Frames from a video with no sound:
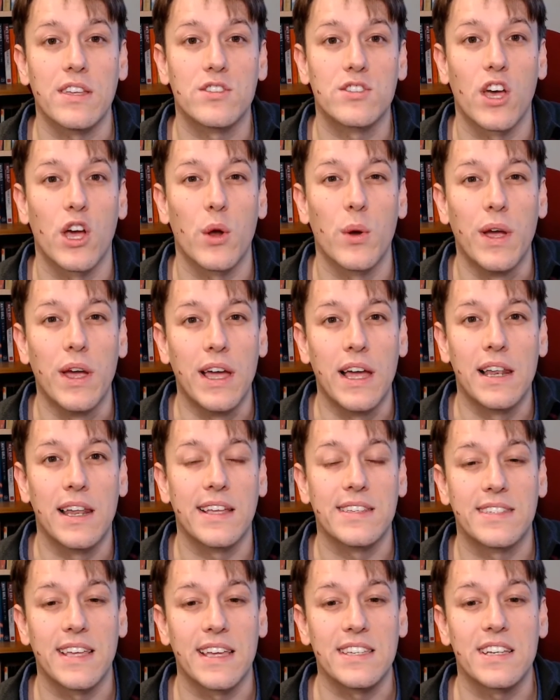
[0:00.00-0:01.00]
So
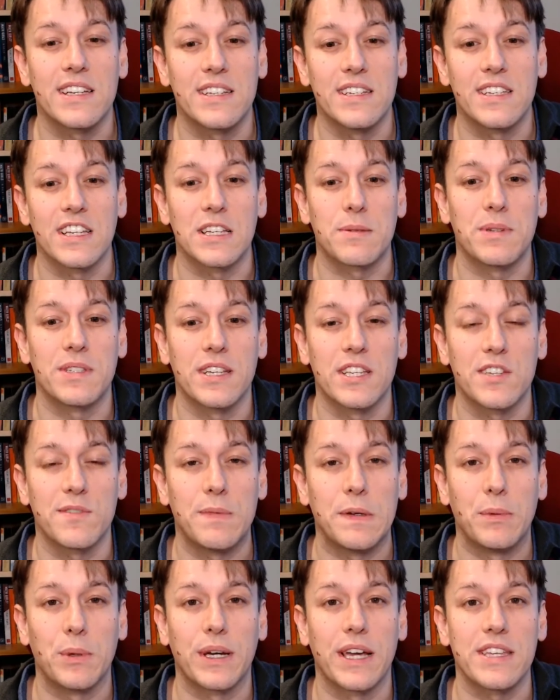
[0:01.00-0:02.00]
let's say 66% of
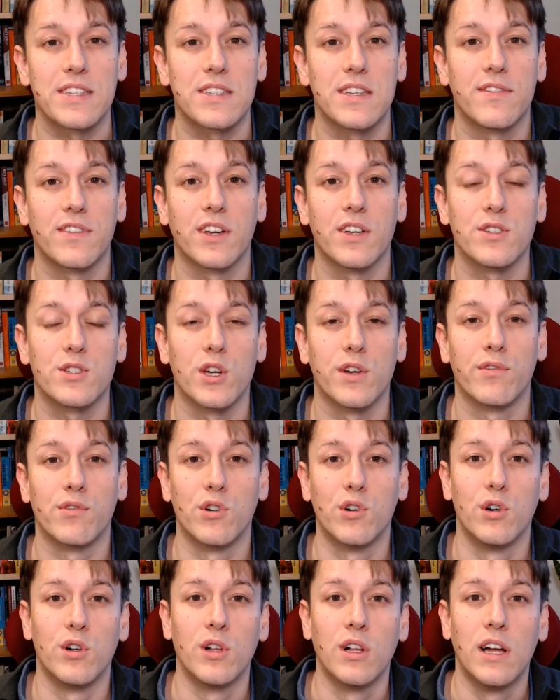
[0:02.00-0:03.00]
people get certificates
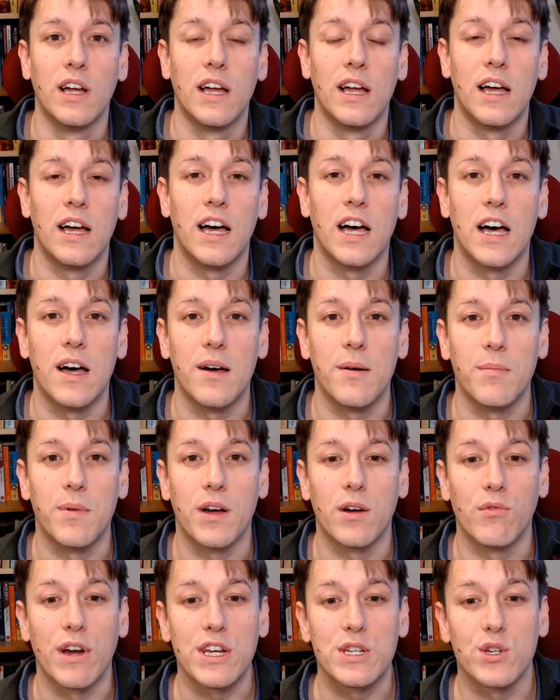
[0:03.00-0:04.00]
overall,
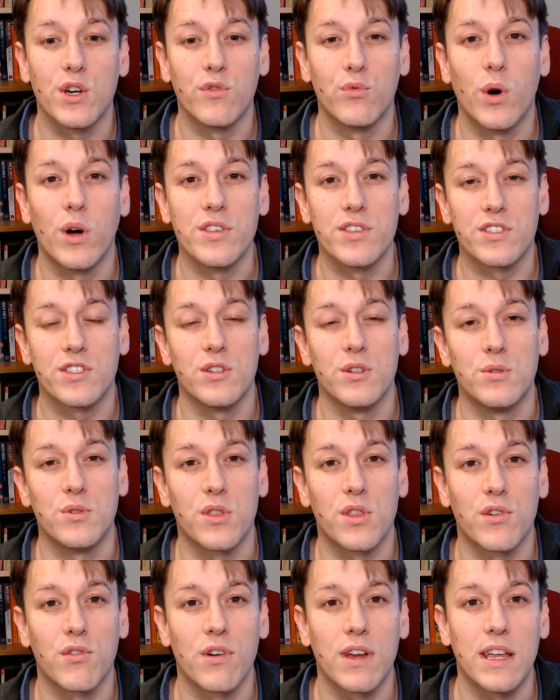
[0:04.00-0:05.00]
a ratio of 1 to 2 to
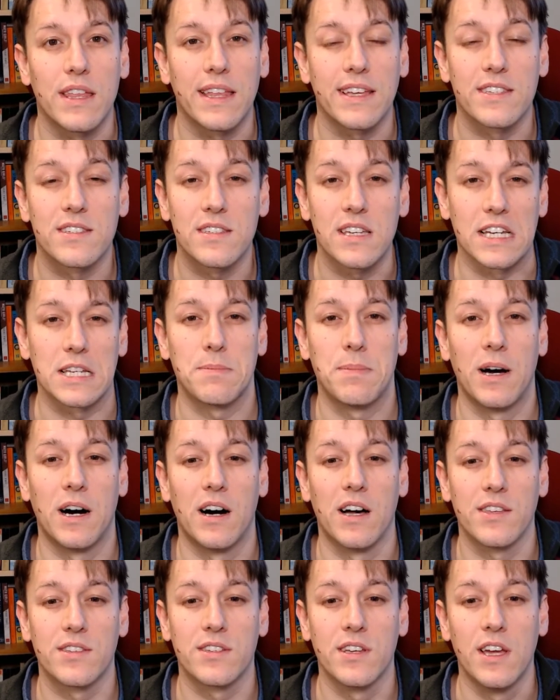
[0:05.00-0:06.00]
3, that's 6
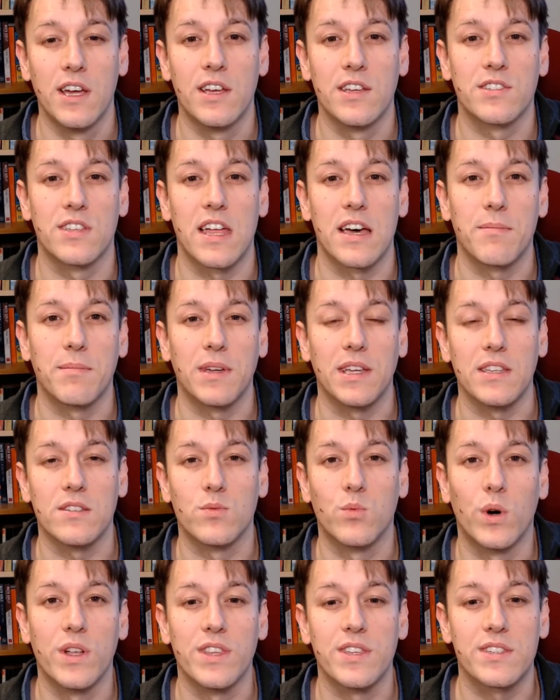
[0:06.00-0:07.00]
parts, so that
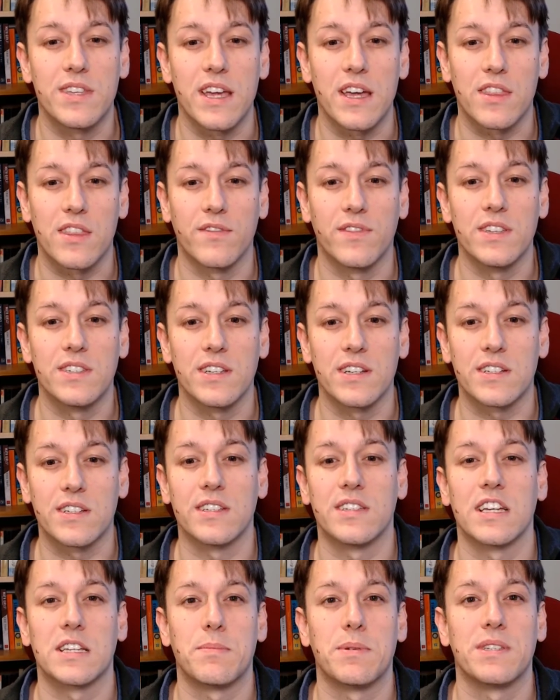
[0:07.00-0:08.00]
means 1/6 of the
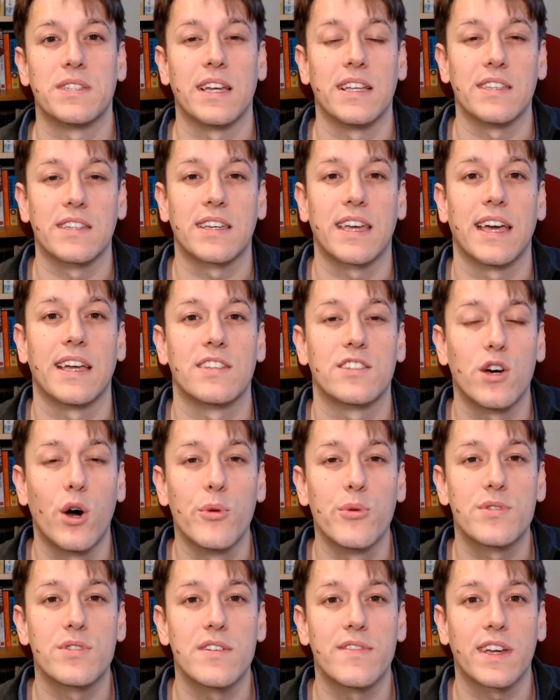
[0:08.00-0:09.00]
66% get
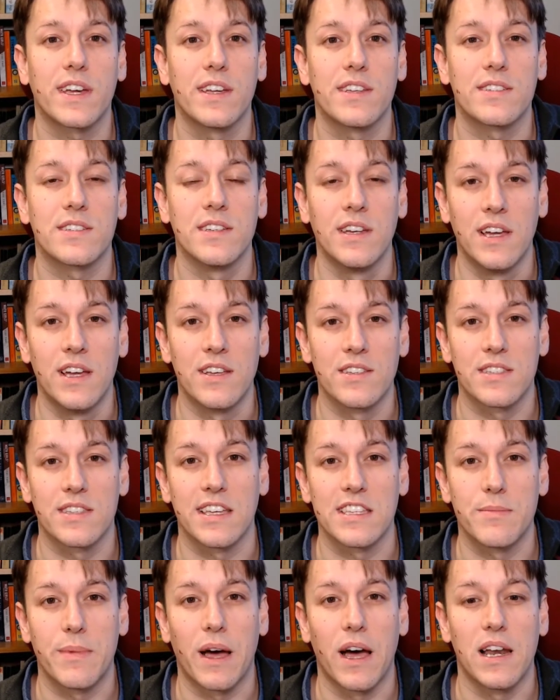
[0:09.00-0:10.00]
gold certificates, so
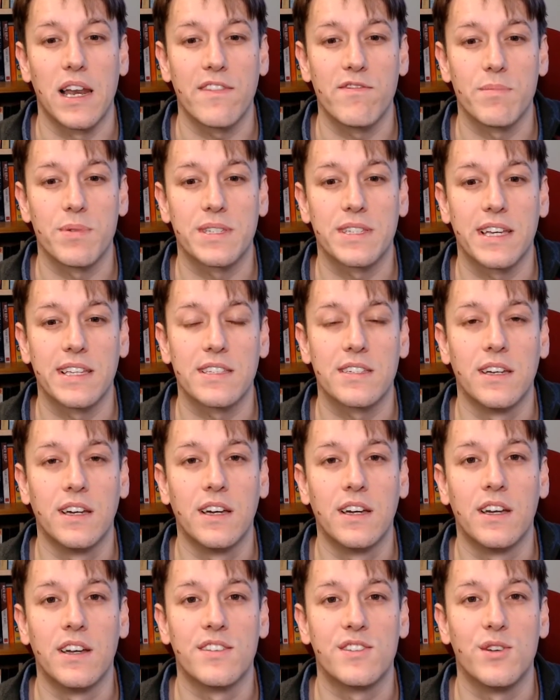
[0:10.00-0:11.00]
that's about 11%,
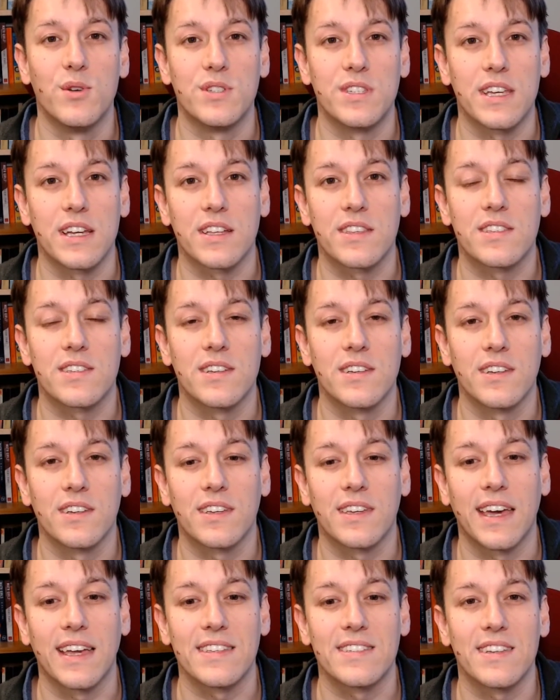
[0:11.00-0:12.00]
2/6
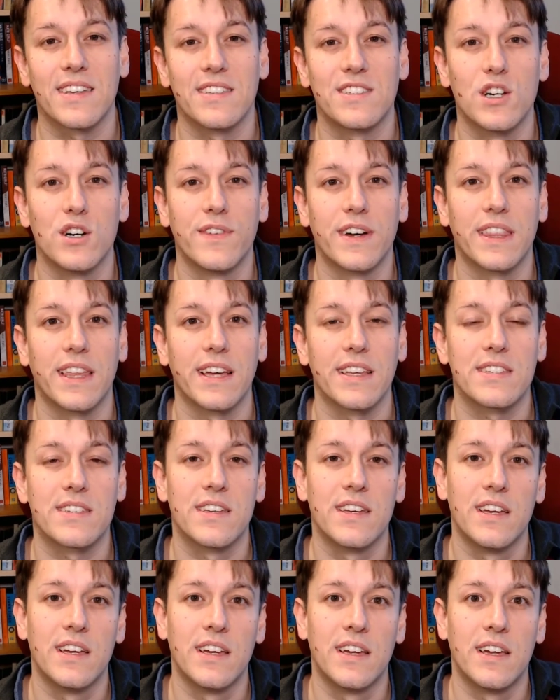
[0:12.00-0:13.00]
get a silver,
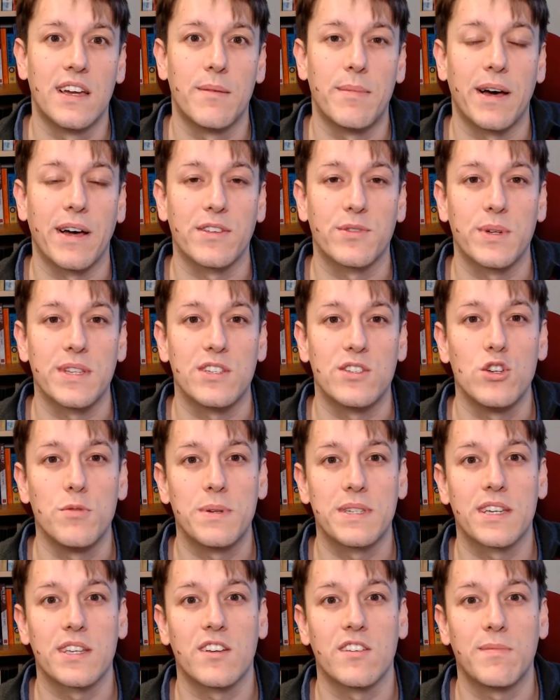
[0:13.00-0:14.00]
that's about
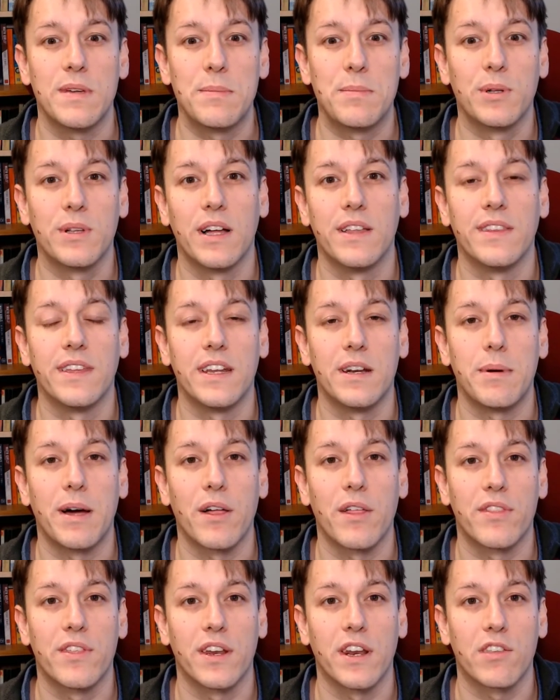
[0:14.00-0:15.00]
22% of people, and then
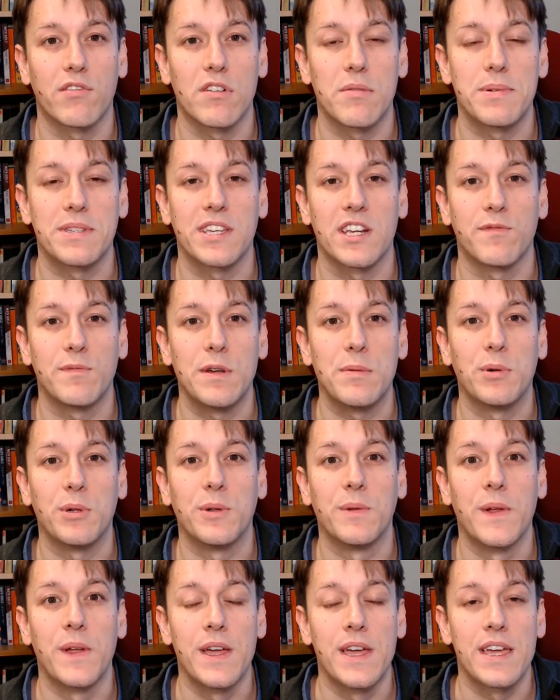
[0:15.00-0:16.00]
about 33% of
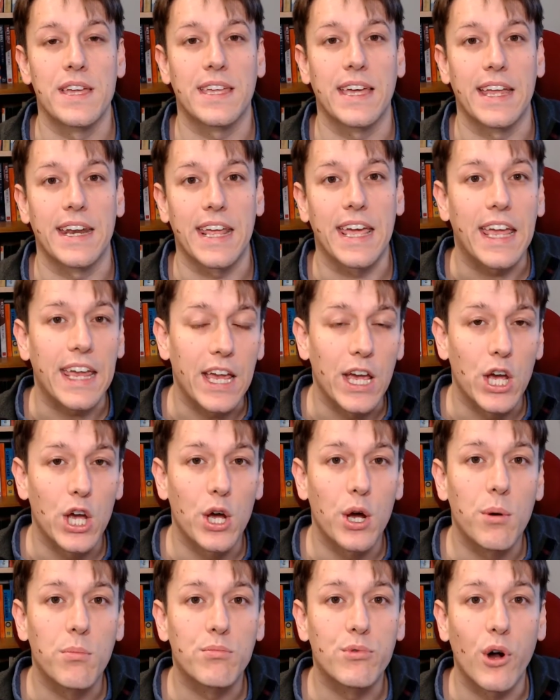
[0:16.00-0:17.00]
people get a
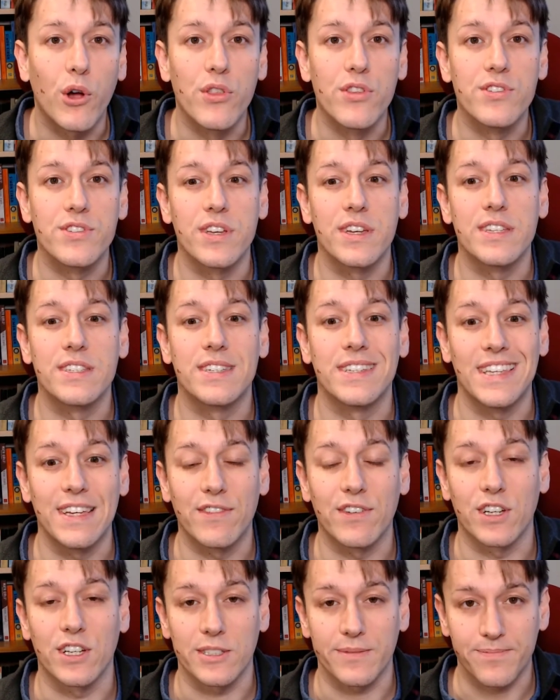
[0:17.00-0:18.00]
bronze
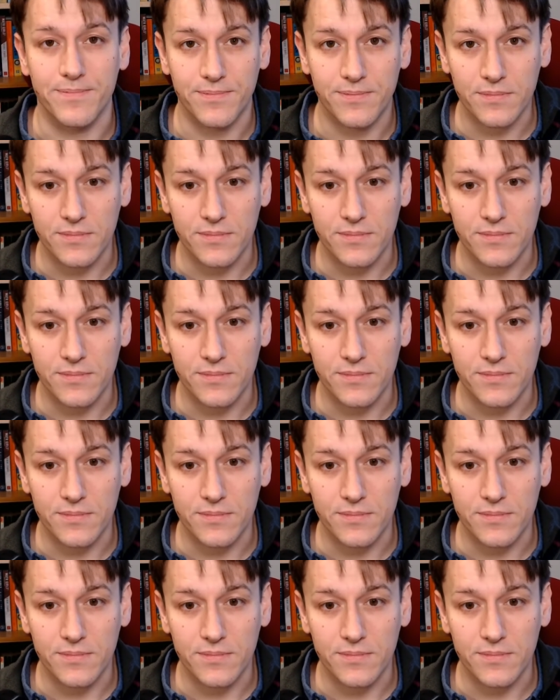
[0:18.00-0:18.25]
certificate.